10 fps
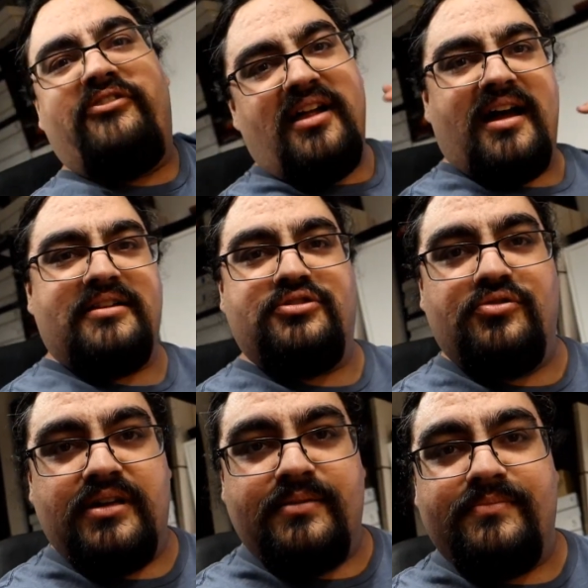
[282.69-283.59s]
flying to
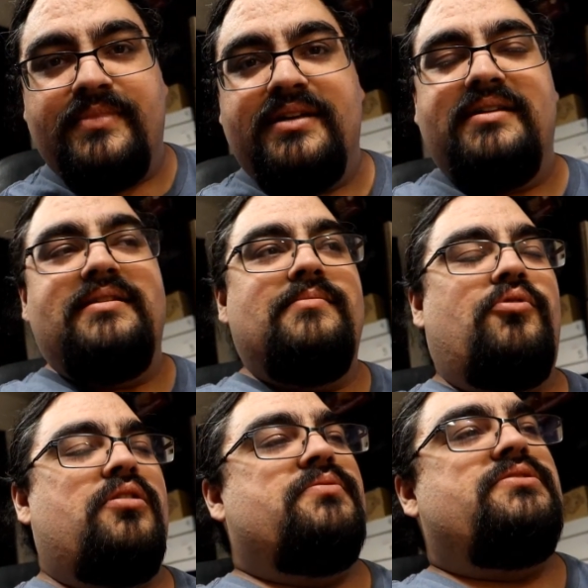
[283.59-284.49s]
him,
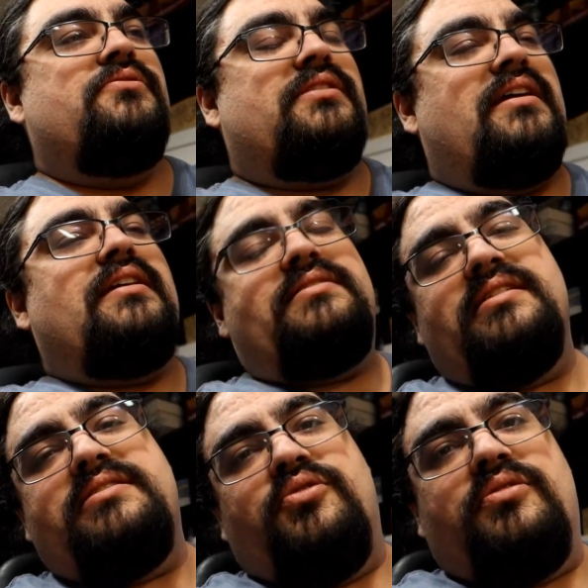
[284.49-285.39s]
portable suit thing.
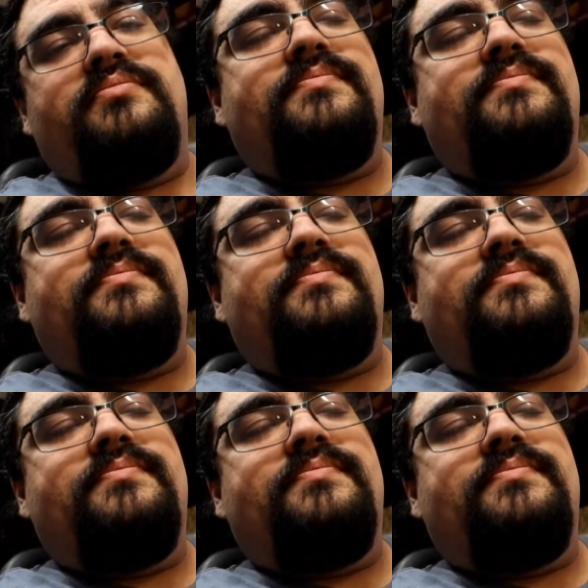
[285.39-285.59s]
It's cool.